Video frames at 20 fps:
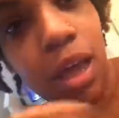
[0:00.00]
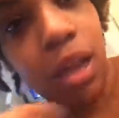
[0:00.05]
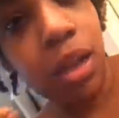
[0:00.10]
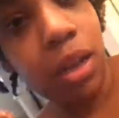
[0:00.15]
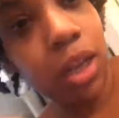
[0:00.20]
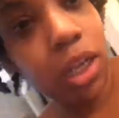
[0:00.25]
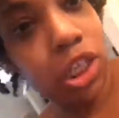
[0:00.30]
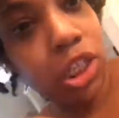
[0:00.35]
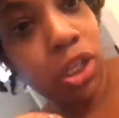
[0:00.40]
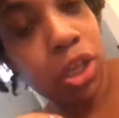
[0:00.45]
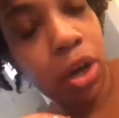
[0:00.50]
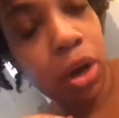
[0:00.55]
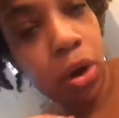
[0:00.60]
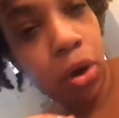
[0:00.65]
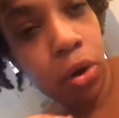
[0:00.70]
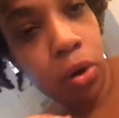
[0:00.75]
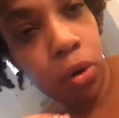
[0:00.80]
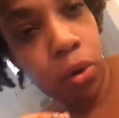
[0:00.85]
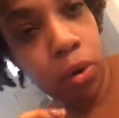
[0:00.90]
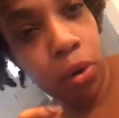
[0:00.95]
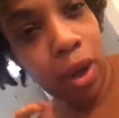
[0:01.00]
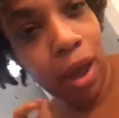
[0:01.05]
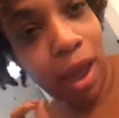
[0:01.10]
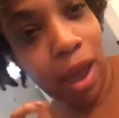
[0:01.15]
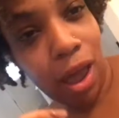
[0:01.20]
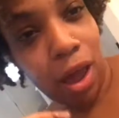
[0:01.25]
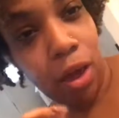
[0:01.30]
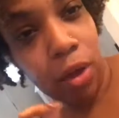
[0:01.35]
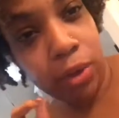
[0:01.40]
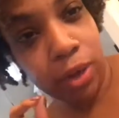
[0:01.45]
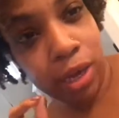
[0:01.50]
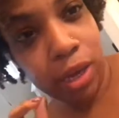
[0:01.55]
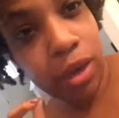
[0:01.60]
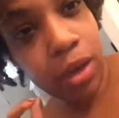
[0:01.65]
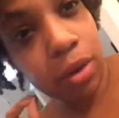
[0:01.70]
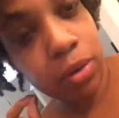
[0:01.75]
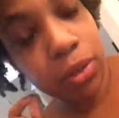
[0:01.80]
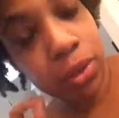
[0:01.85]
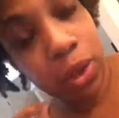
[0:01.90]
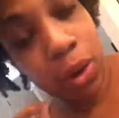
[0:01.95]
let you know how
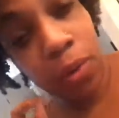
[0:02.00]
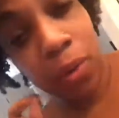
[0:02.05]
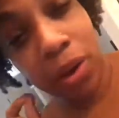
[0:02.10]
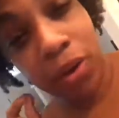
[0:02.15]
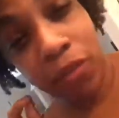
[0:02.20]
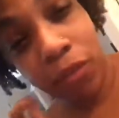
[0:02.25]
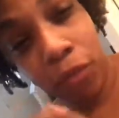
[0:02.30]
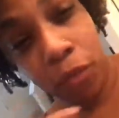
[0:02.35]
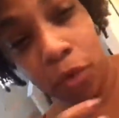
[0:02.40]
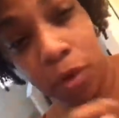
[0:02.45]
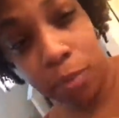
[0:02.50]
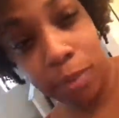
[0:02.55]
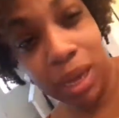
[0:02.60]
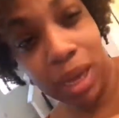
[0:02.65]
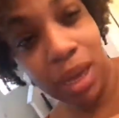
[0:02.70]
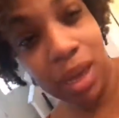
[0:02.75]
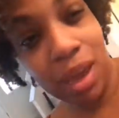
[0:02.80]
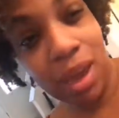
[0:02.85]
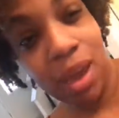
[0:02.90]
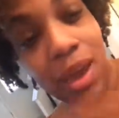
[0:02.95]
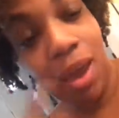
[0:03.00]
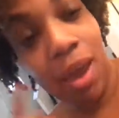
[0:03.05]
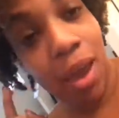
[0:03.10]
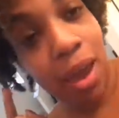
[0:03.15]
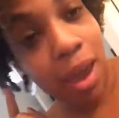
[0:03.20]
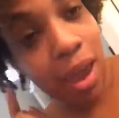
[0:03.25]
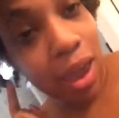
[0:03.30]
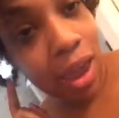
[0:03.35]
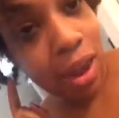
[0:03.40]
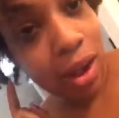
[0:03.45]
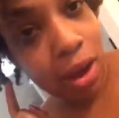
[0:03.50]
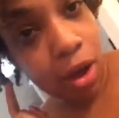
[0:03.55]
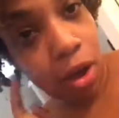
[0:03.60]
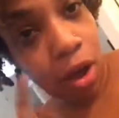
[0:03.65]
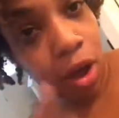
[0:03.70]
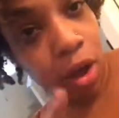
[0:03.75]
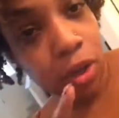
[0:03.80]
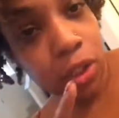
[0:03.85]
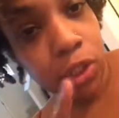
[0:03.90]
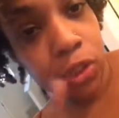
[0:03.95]
keto's going for me. And I'll
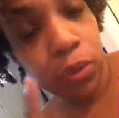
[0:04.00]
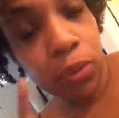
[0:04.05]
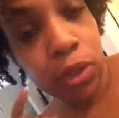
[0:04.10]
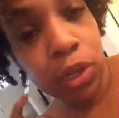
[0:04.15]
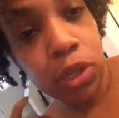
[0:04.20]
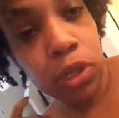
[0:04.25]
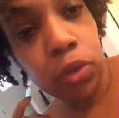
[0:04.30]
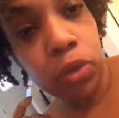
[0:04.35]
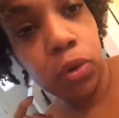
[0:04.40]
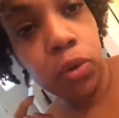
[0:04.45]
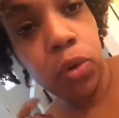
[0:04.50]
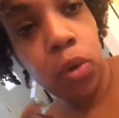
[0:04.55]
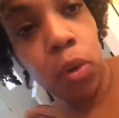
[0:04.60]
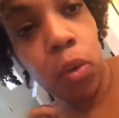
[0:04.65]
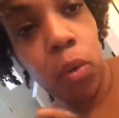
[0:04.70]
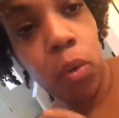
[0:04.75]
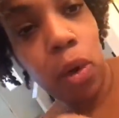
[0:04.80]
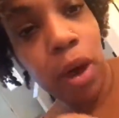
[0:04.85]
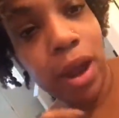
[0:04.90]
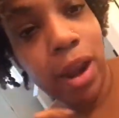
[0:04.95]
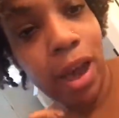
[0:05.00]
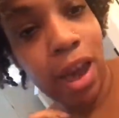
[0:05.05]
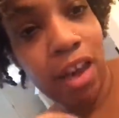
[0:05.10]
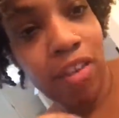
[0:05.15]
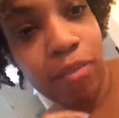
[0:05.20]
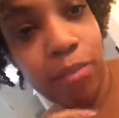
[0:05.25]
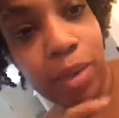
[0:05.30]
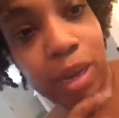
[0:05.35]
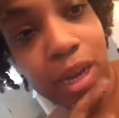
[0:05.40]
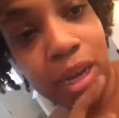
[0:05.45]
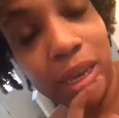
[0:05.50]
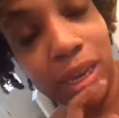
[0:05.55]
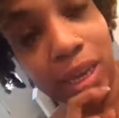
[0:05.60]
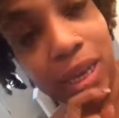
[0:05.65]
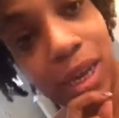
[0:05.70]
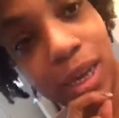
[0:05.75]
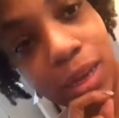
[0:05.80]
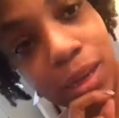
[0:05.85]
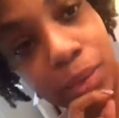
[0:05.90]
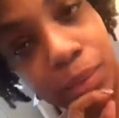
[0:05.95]
also include what I've been
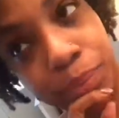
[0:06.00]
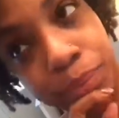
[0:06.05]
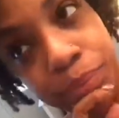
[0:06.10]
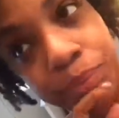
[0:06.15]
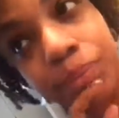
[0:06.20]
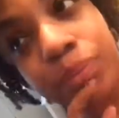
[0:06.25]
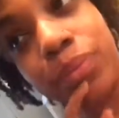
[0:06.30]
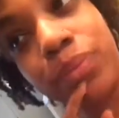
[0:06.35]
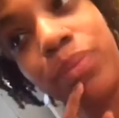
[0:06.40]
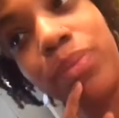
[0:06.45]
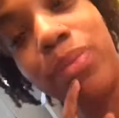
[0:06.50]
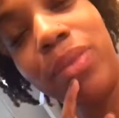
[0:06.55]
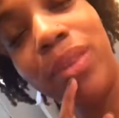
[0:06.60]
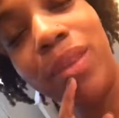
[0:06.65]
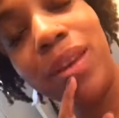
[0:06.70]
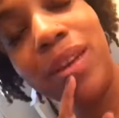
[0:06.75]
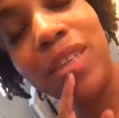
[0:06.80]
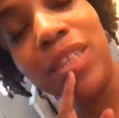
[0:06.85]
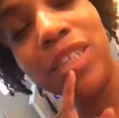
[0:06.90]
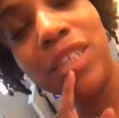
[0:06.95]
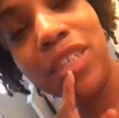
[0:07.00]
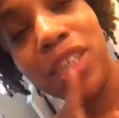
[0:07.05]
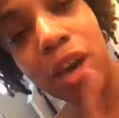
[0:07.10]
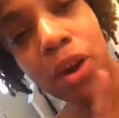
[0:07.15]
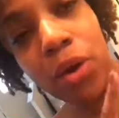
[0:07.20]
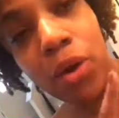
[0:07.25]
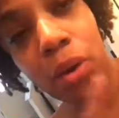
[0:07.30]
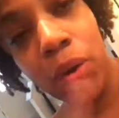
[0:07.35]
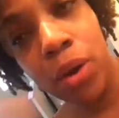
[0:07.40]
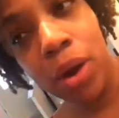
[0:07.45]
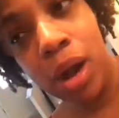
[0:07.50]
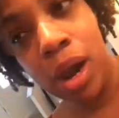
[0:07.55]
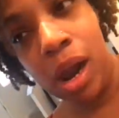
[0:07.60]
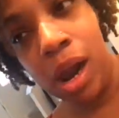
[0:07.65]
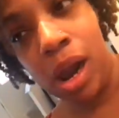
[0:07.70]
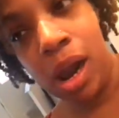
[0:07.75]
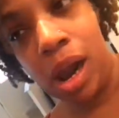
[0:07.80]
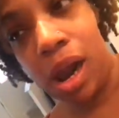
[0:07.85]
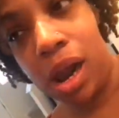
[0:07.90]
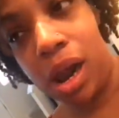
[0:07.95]
eating. So,
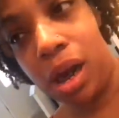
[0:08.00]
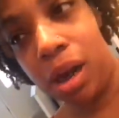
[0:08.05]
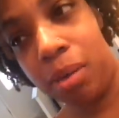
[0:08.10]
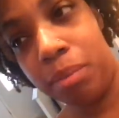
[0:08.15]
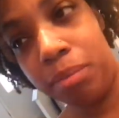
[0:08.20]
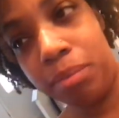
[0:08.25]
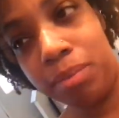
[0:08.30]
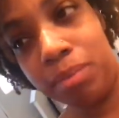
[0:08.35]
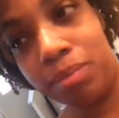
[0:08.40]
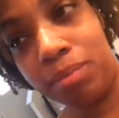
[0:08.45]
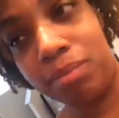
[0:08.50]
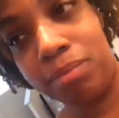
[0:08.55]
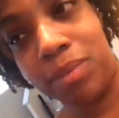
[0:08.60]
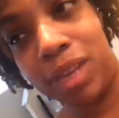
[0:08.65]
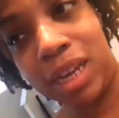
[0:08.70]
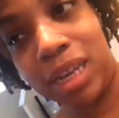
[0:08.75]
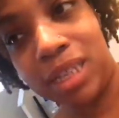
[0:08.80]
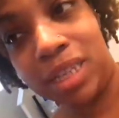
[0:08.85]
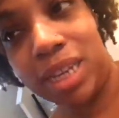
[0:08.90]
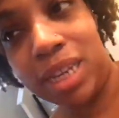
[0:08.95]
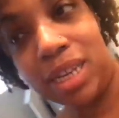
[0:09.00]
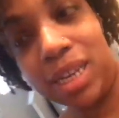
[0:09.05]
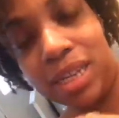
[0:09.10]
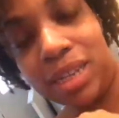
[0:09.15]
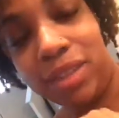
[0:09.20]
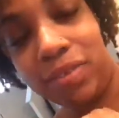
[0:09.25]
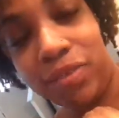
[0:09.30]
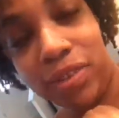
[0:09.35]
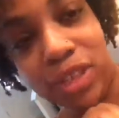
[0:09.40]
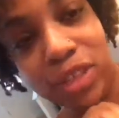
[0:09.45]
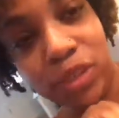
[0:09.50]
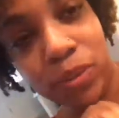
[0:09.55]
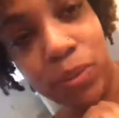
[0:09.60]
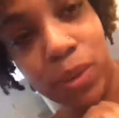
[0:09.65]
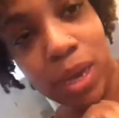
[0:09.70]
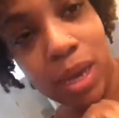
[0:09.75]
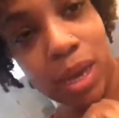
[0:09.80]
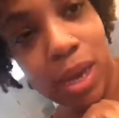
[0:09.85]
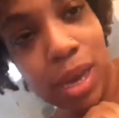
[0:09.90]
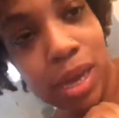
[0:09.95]
like I said, for this
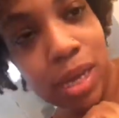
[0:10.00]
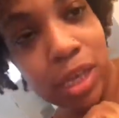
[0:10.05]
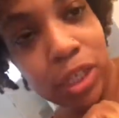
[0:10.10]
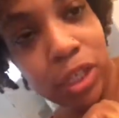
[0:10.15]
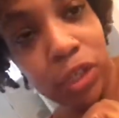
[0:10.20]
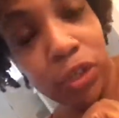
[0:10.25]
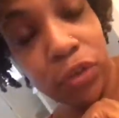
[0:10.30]
week is